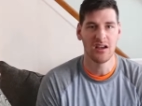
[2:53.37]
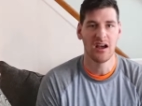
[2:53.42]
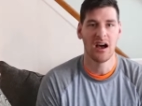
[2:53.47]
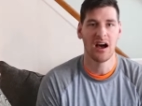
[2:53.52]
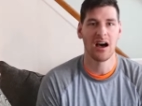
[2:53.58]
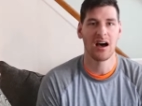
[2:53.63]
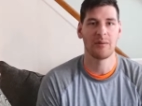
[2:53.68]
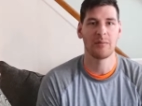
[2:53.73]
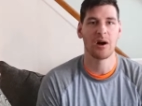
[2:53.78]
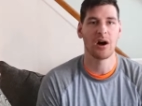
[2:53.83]

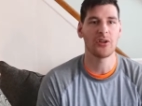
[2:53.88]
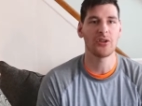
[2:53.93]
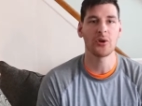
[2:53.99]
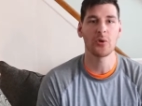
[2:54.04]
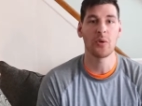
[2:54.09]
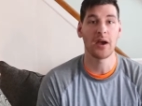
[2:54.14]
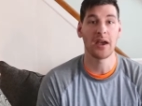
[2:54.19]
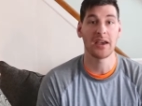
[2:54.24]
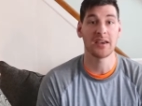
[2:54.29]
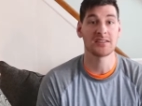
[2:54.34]
Uh, other
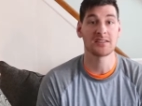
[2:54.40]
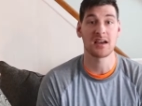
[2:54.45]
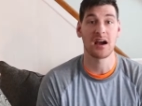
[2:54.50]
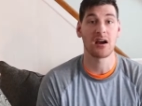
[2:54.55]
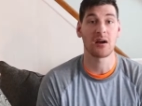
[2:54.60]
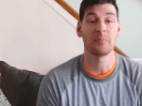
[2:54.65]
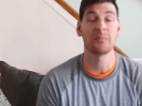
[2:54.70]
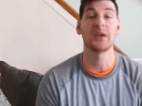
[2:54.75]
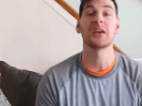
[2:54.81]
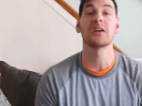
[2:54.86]
ways
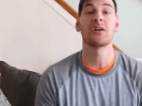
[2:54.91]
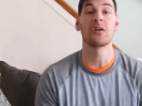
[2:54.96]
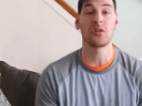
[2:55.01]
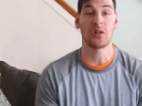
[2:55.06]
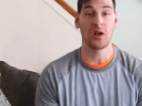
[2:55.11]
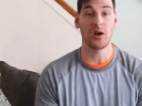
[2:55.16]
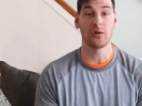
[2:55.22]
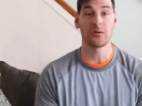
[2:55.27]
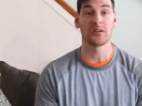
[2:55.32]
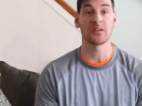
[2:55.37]
are being
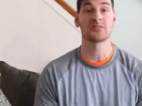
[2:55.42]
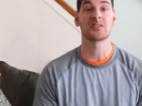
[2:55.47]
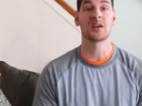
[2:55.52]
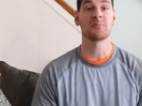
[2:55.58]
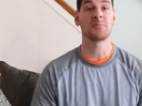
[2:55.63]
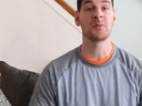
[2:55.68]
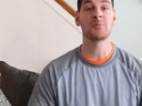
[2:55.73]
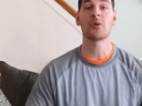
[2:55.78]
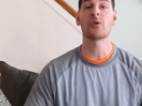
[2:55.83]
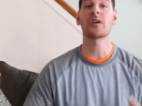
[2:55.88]
alone. Some
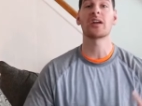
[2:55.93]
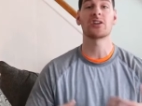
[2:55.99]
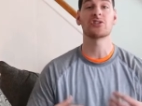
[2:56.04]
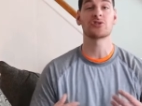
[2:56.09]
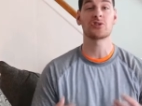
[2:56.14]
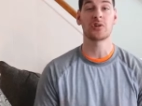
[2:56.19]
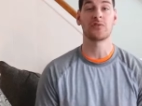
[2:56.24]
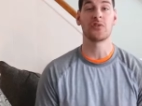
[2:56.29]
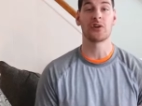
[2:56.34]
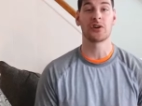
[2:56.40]
people are
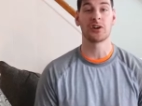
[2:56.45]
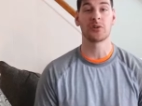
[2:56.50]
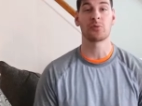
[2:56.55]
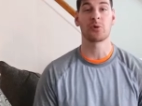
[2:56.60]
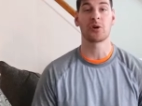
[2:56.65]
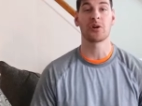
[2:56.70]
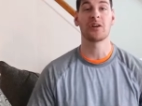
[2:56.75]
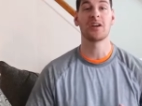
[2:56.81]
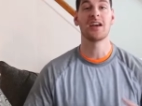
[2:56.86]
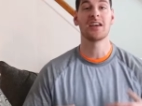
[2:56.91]
introverted
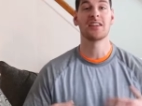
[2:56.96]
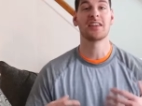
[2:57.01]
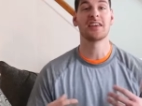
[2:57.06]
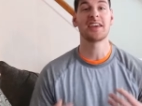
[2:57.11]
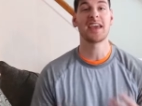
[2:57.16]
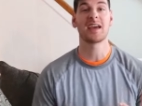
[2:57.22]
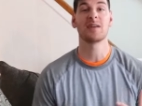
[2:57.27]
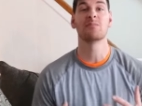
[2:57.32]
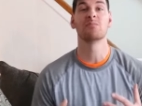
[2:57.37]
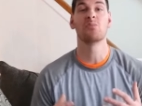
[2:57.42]
where they
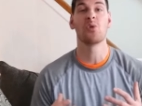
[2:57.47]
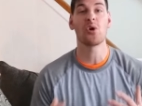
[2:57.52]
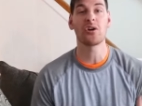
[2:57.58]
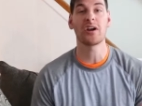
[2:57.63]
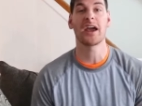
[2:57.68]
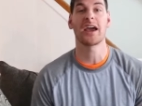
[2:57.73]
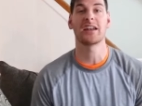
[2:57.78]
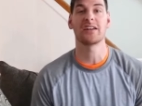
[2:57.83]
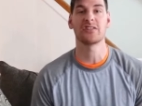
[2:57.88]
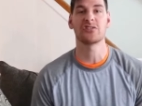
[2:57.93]
get more
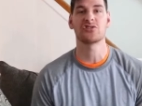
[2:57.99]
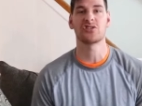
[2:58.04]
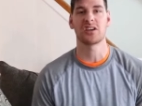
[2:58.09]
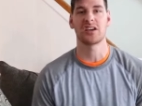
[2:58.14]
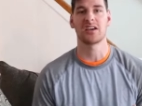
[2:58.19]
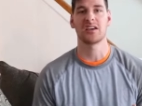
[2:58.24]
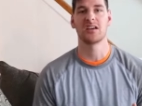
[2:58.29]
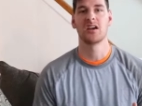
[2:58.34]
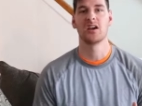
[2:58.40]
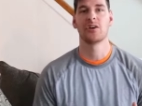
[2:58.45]

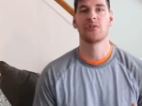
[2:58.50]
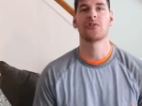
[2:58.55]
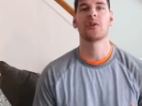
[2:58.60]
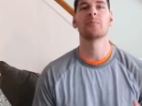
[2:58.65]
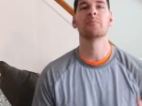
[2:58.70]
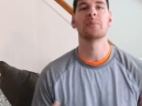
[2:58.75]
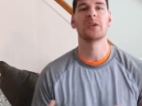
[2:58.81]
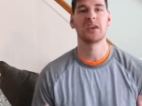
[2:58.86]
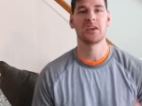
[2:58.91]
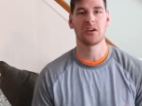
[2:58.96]
energy
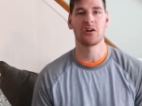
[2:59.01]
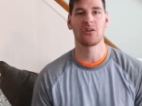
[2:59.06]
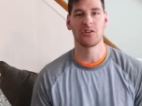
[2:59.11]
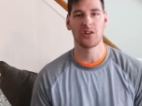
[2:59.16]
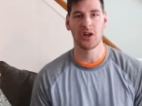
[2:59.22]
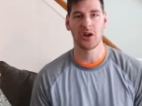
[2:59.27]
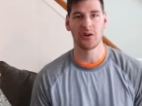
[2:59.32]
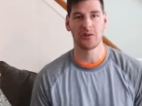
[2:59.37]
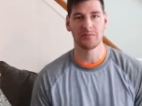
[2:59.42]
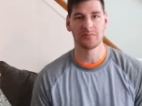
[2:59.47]
from being
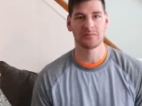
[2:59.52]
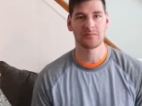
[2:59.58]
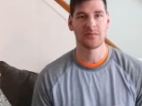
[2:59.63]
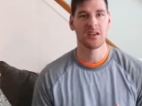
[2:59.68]
alone.